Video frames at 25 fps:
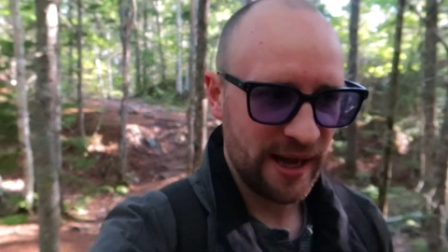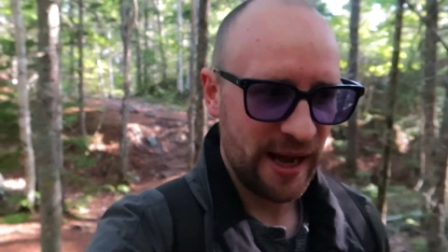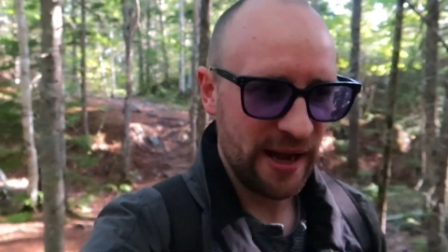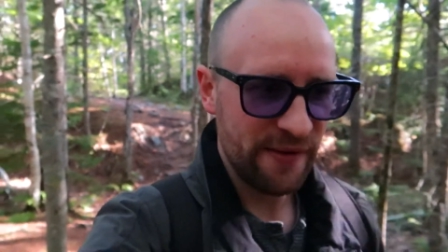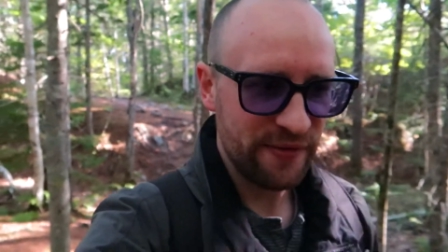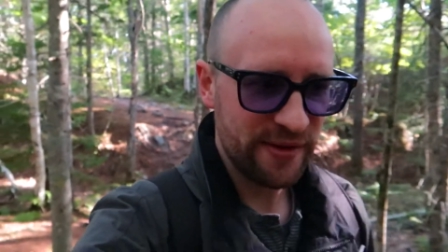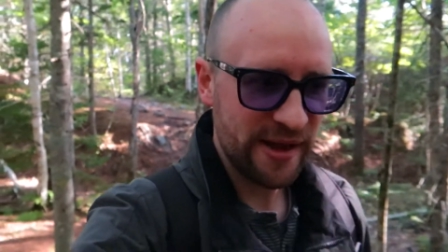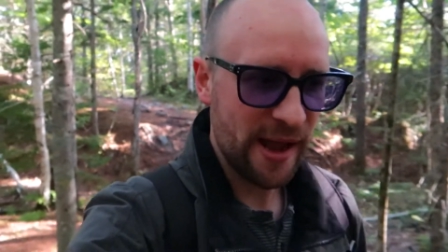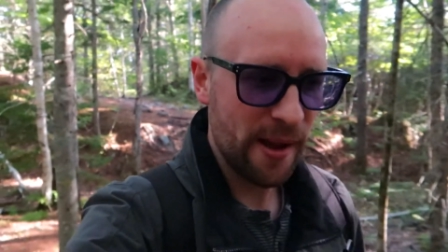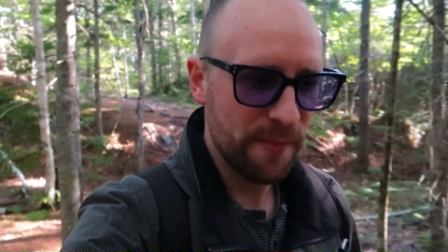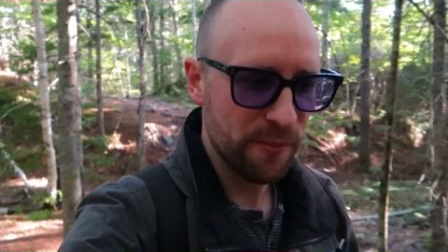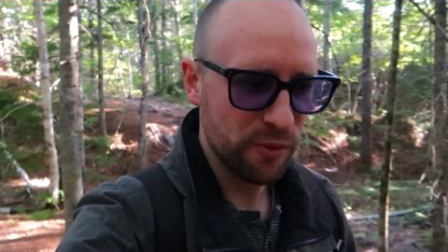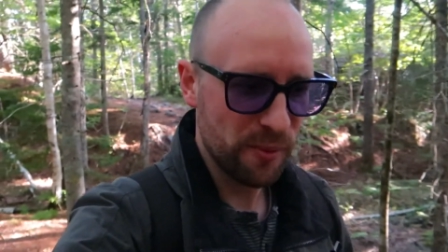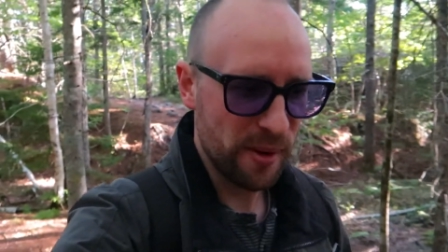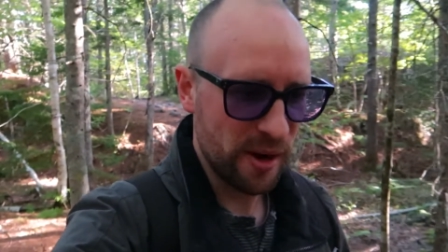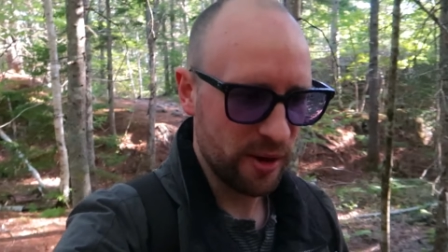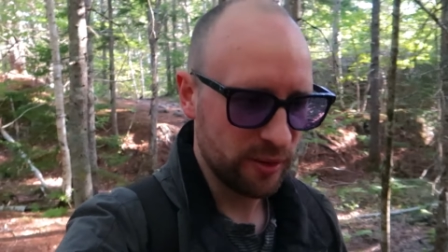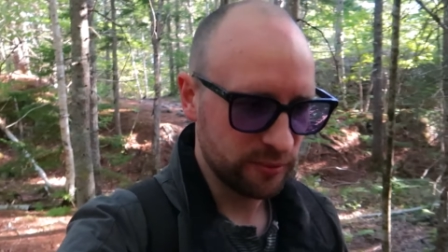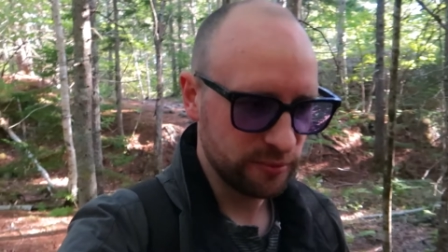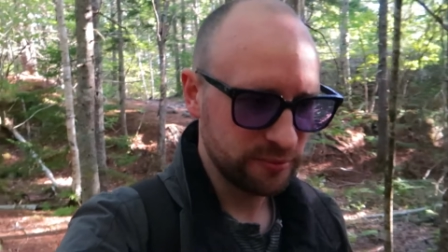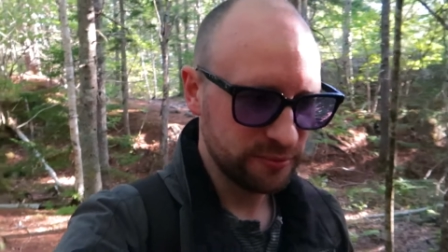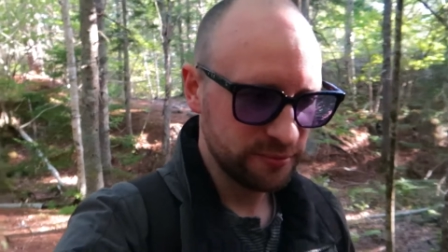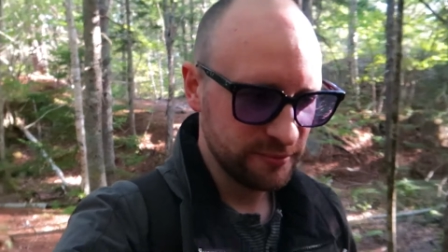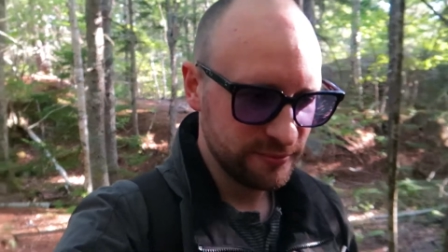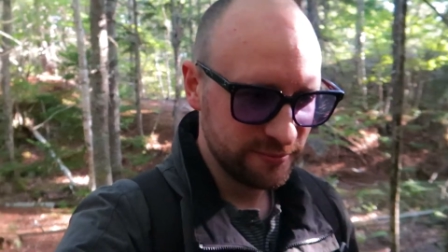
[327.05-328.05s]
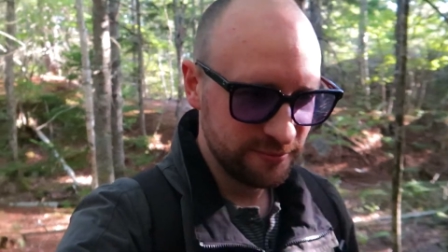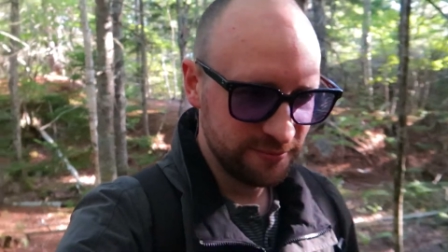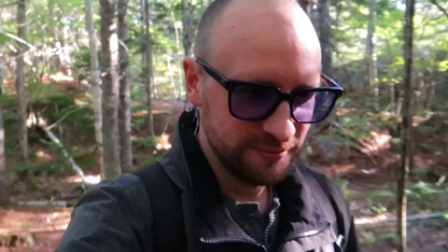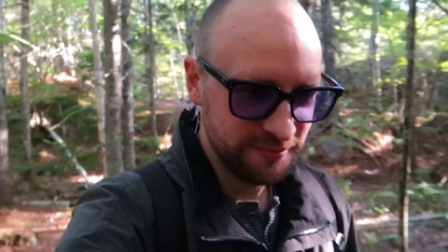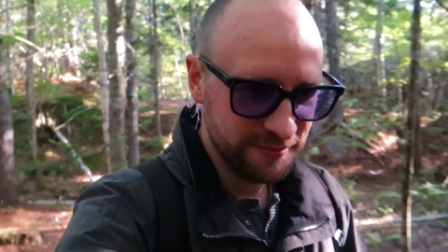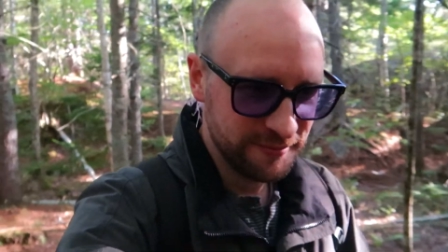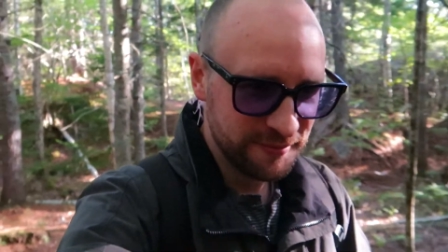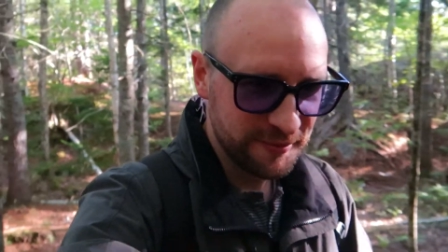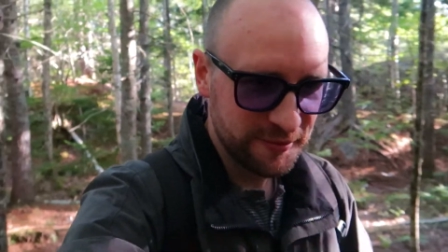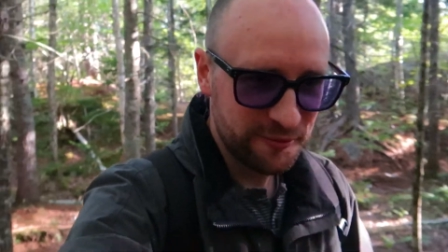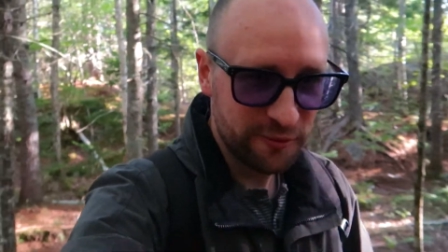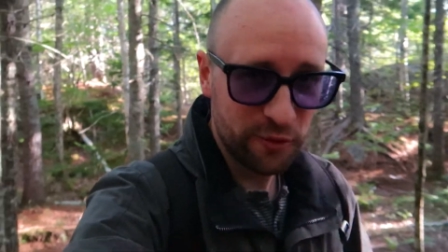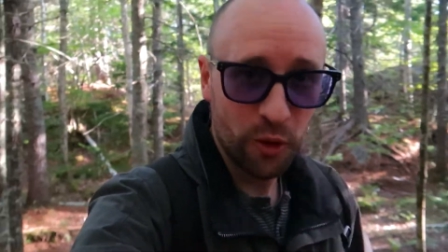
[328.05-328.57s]
I have a camera mount
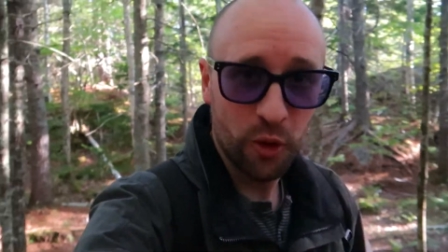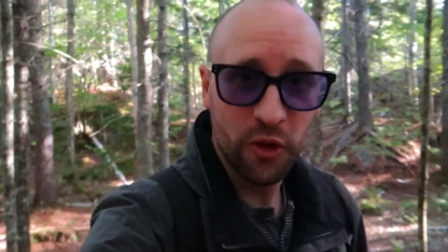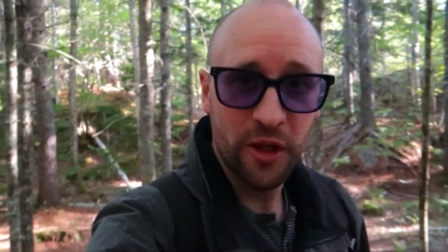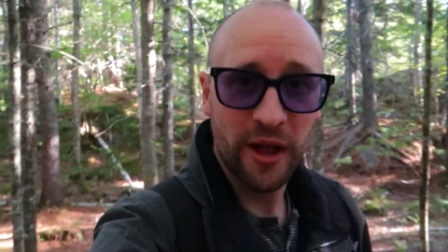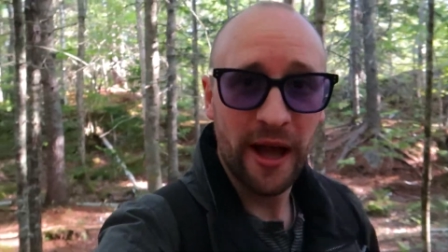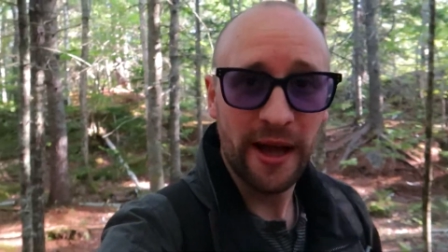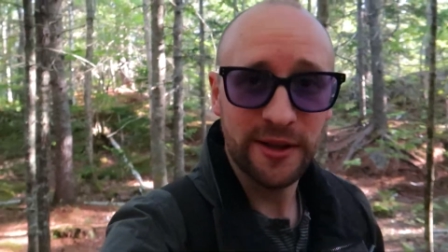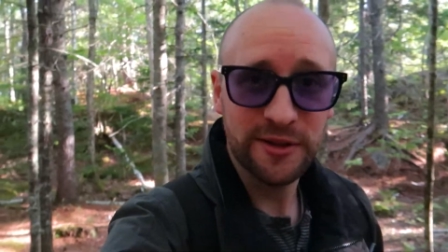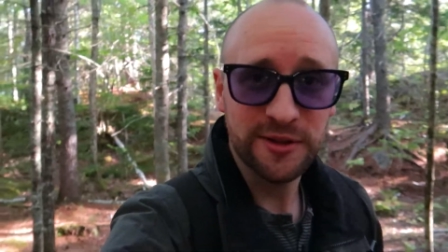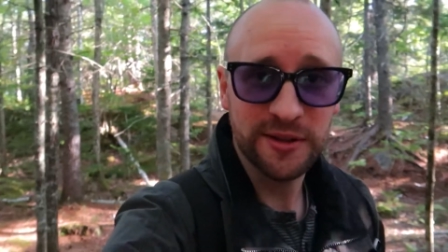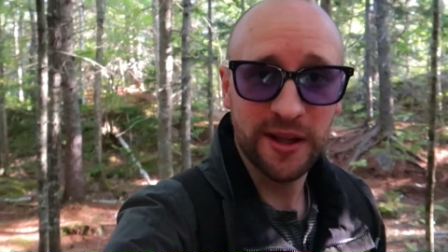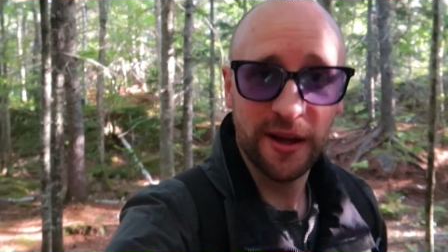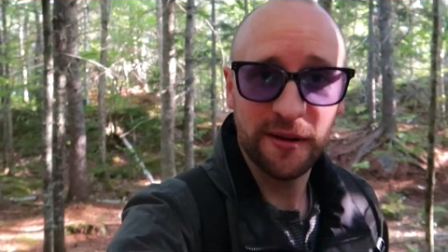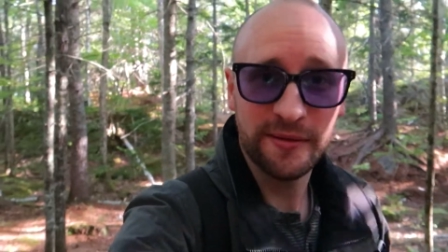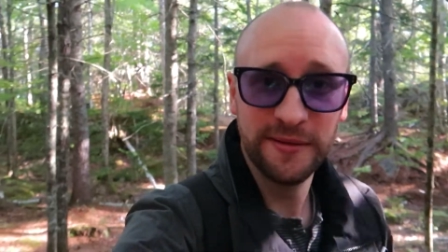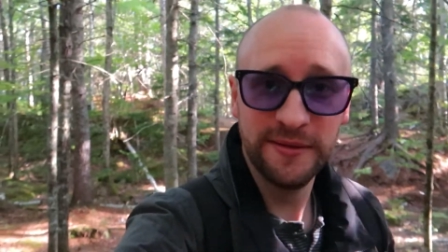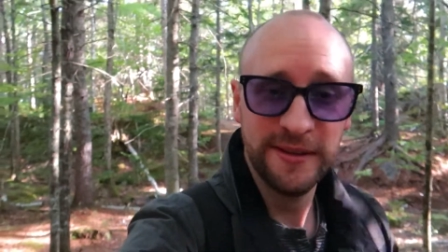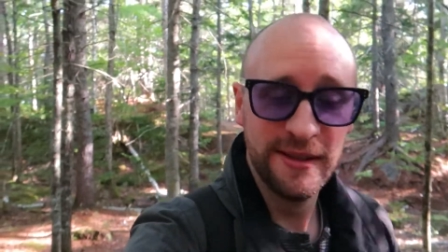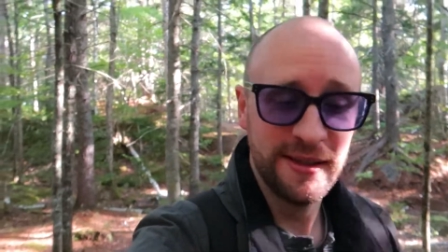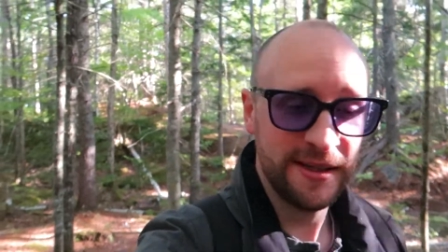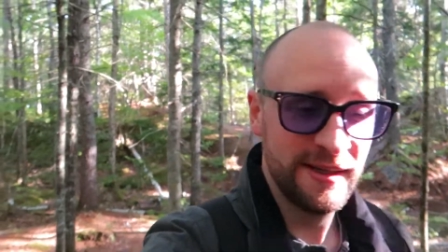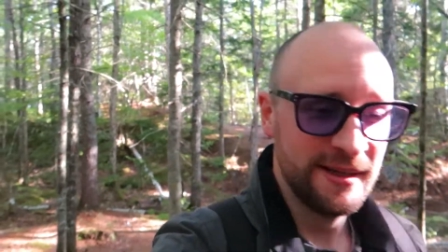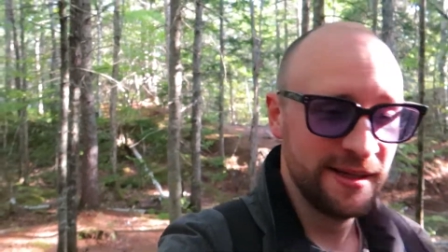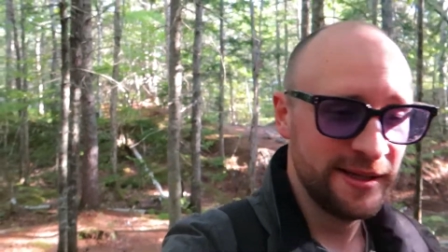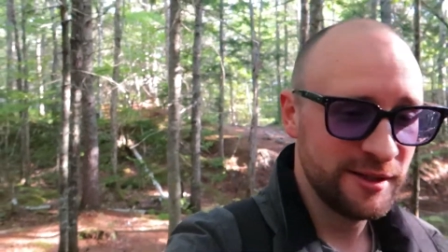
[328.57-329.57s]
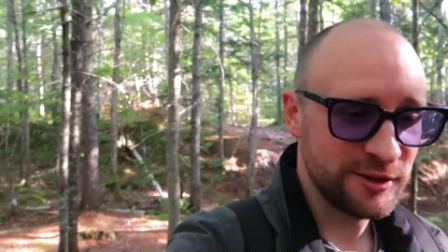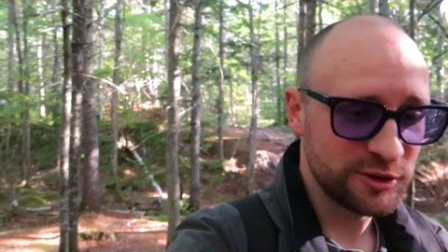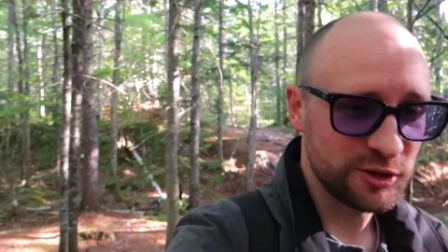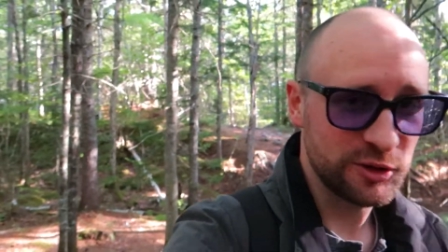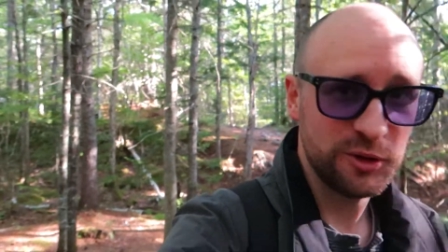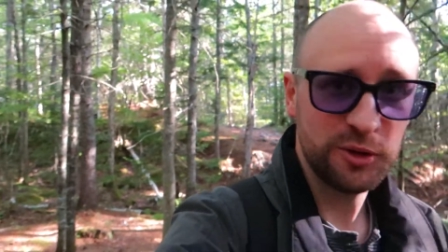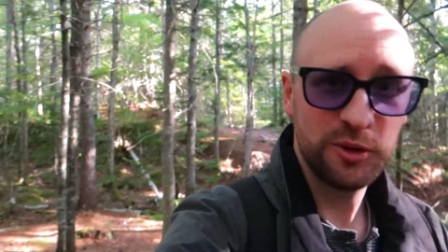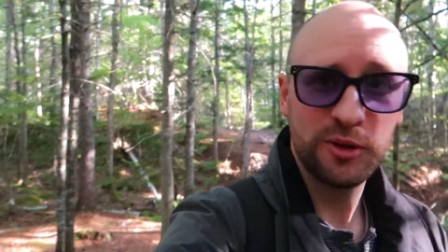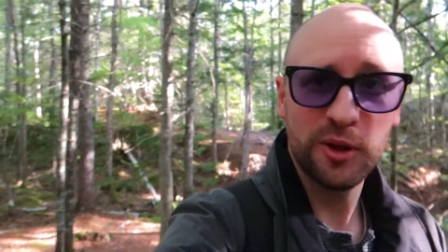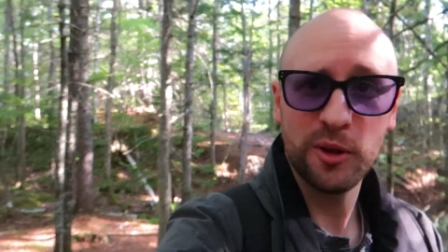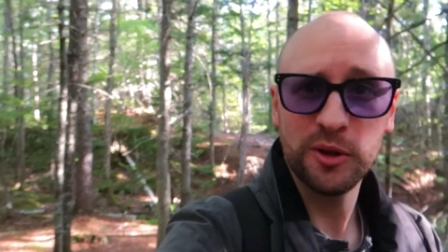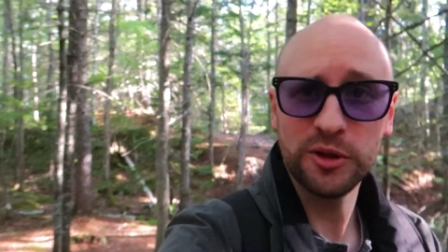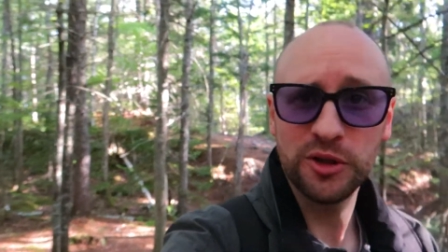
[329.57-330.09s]
for that stuff, to
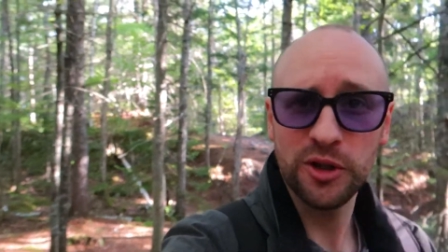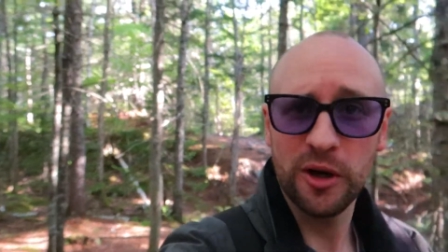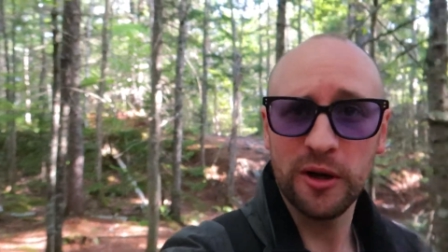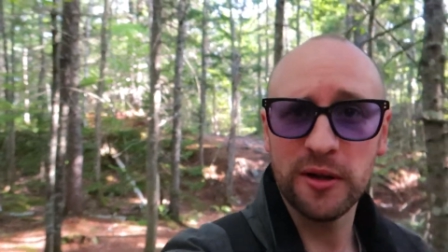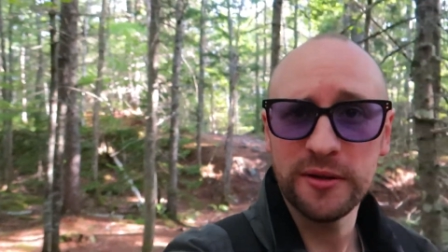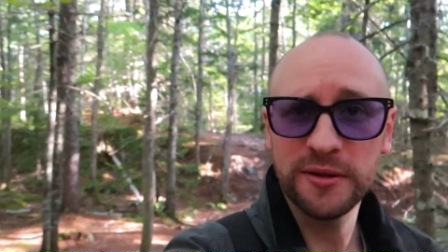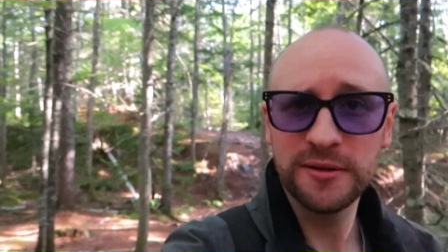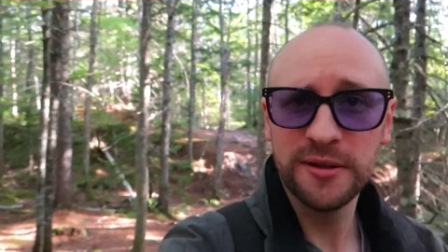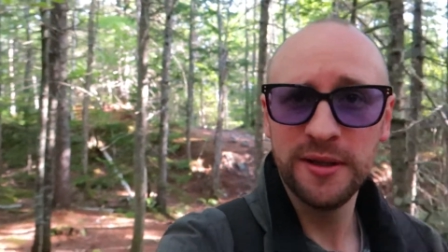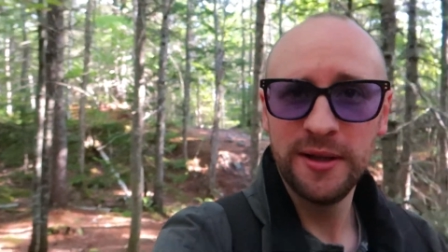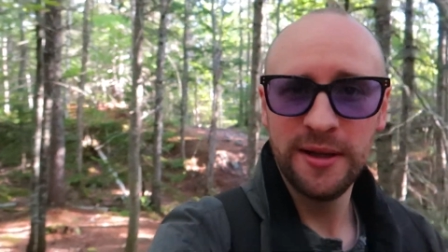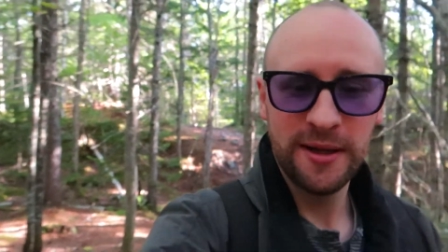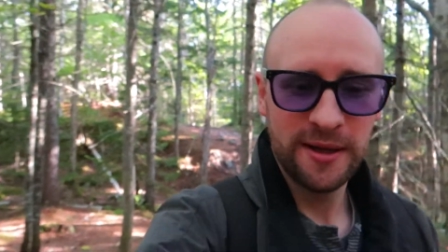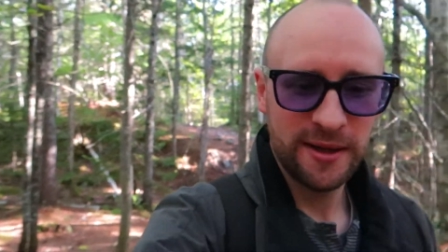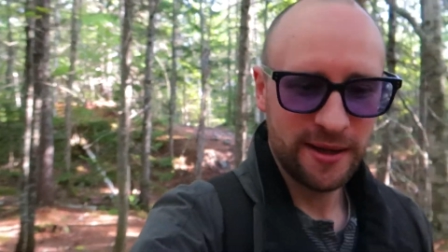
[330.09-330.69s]
do those shots.